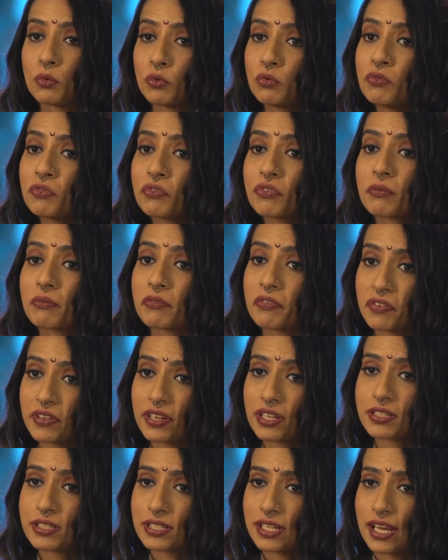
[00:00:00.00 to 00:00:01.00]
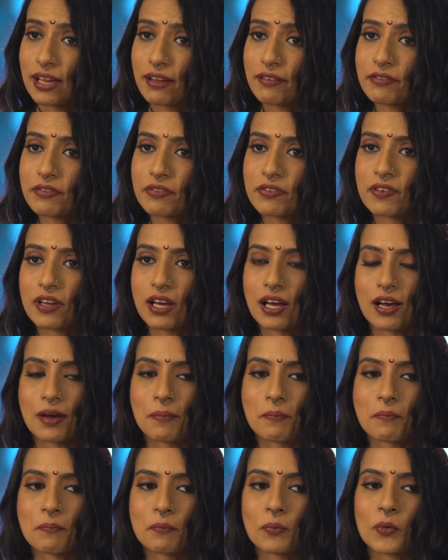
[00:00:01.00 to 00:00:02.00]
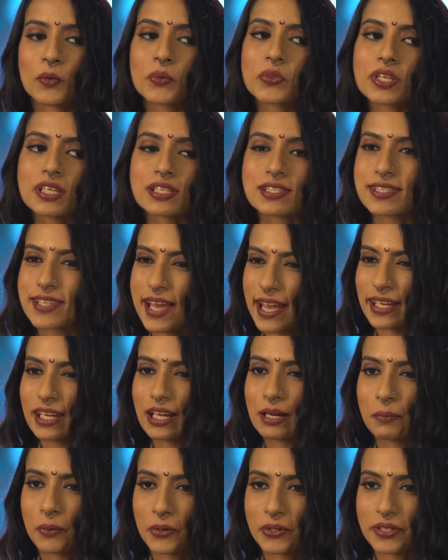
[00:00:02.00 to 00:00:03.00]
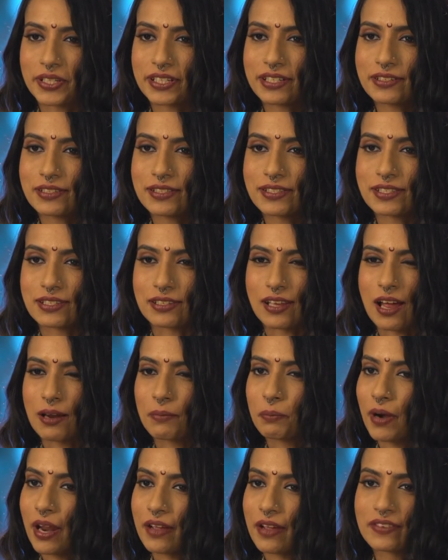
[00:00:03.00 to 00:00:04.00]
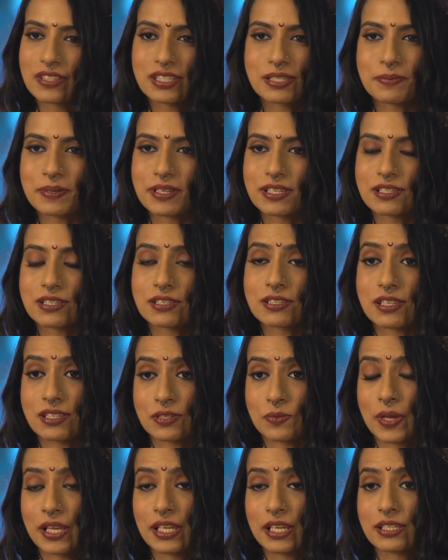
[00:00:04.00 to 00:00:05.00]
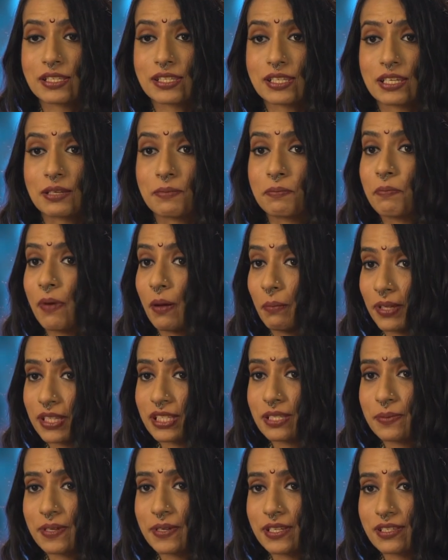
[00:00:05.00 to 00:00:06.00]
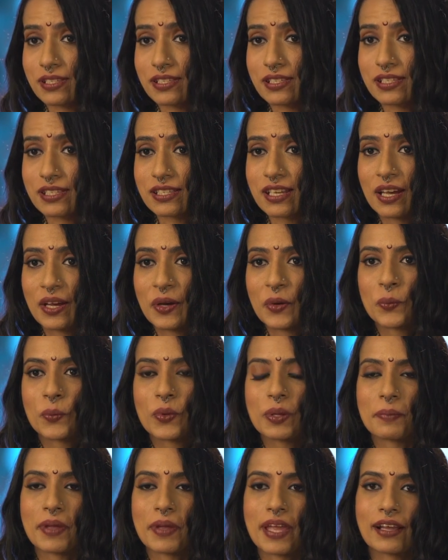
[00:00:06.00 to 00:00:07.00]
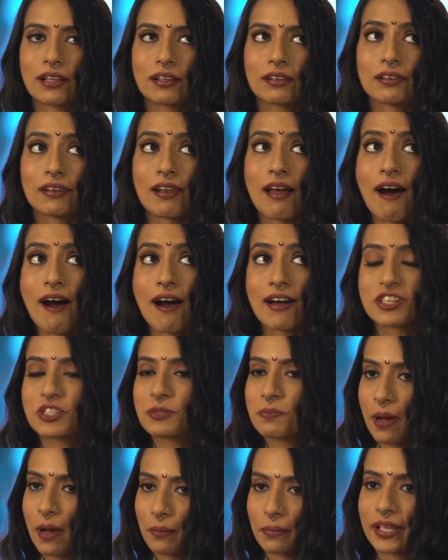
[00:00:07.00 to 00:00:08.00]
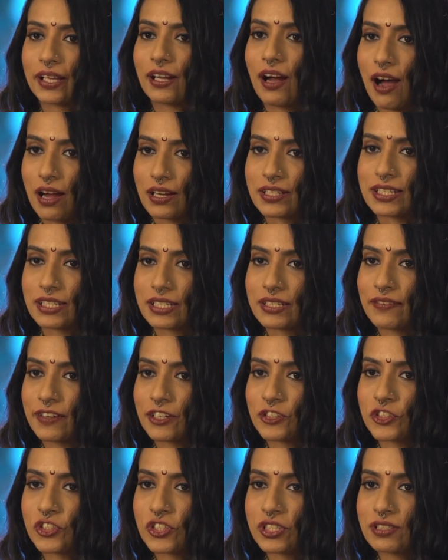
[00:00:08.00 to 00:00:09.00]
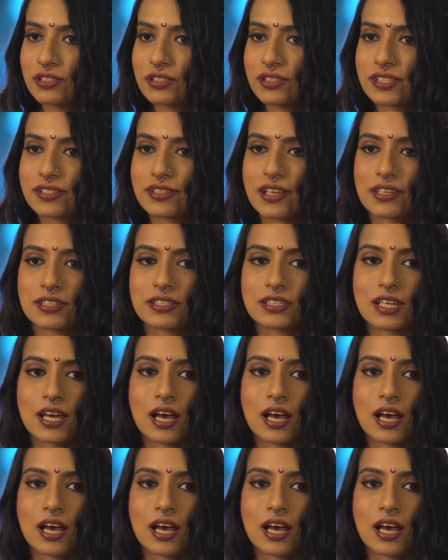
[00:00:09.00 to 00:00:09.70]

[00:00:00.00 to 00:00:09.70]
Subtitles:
move from fear to love, both inside our bodies, in our private spaces, as well as in public spaces. We make large public art interventions that